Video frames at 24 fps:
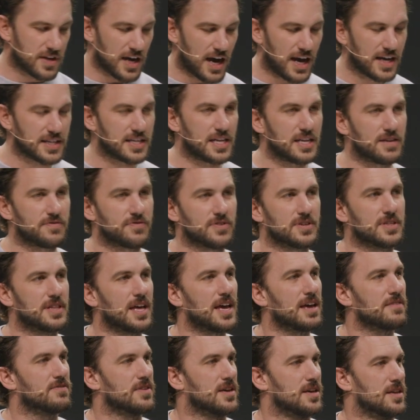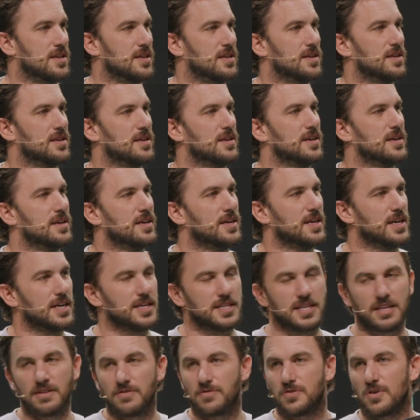God did it for David, and he
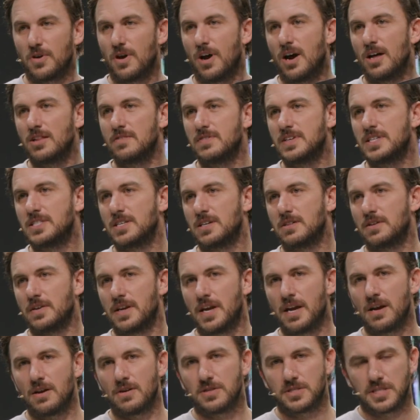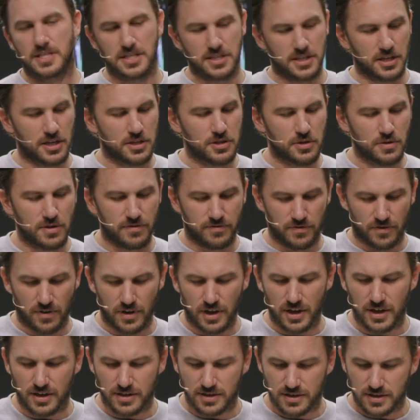did it for all of these other heroes, he's gonna do it for
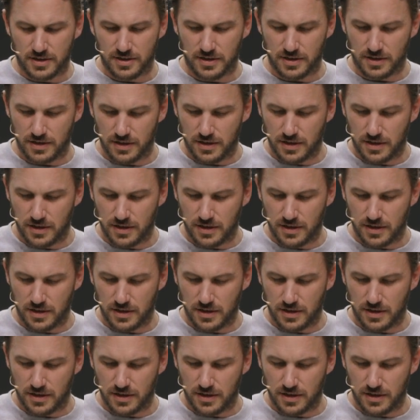us.